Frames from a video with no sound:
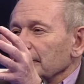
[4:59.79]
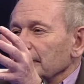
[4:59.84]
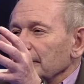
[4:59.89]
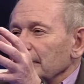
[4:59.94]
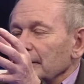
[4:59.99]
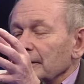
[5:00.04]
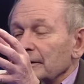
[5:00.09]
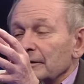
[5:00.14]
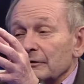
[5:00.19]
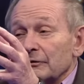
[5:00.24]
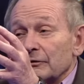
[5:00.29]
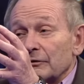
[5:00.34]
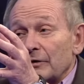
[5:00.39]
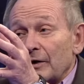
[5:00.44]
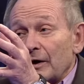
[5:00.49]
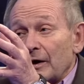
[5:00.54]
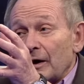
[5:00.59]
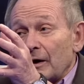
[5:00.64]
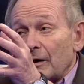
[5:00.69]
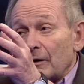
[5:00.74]
he didn't say
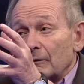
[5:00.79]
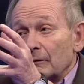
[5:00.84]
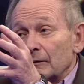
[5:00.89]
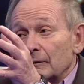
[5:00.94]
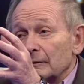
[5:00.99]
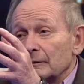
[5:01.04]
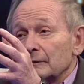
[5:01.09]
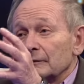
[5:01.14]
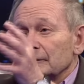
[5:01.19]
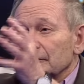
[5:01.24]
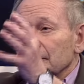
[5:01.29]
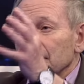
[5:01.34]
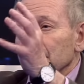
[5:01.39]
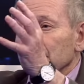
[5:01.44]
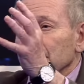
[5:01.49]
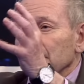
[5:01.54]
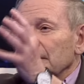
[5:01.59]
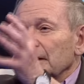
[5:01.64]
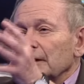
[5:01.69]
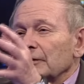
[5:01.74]
how,
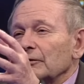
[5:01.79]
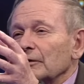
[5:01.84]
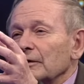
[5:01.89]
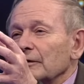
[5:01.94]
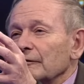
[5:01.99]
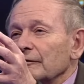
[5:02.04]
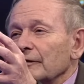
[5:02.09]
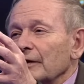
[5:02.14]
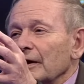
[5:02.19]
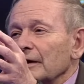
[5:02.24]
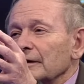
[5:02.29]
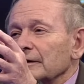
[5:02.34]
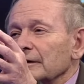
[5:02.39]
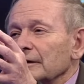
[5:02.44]
get rid of that,